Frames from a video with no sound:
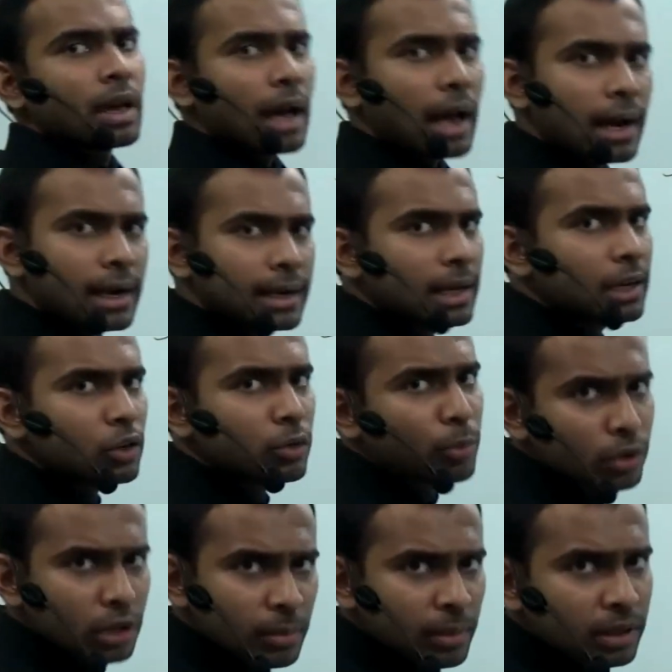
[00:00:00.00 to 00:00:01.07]
I'll tell you
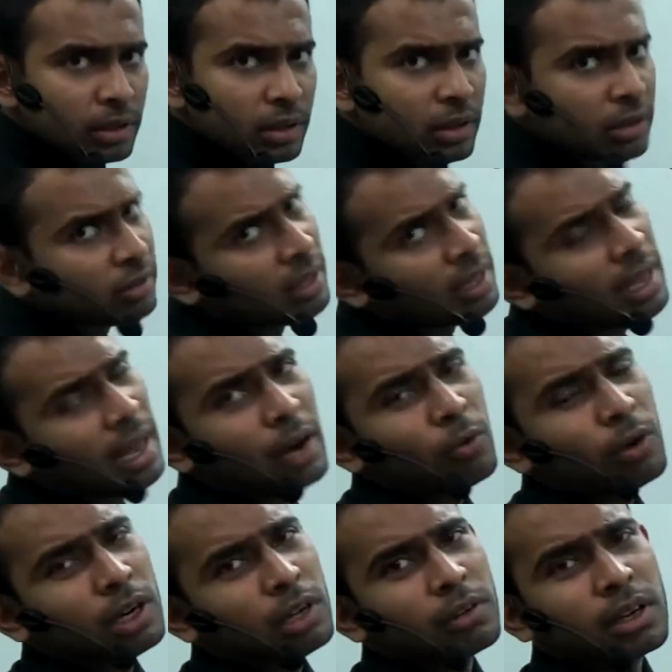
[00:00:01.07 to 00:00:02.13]
both the methods, and
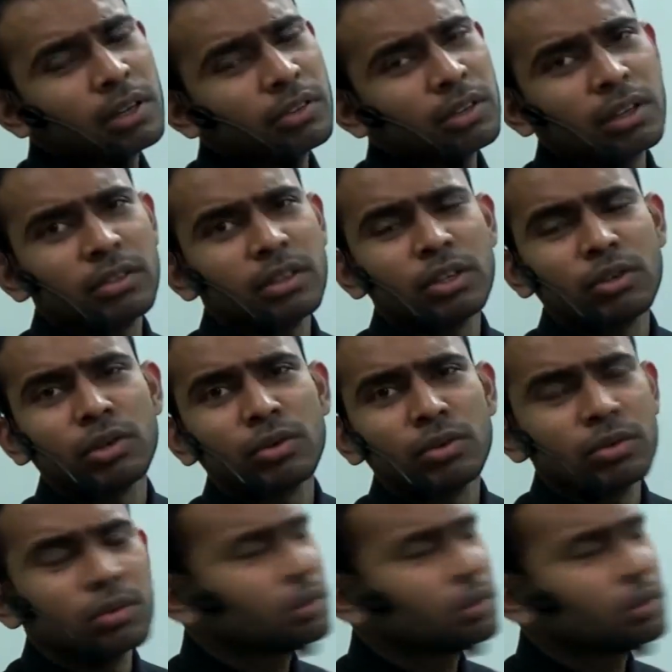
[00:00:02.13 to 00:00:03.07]
whatever is easy to you,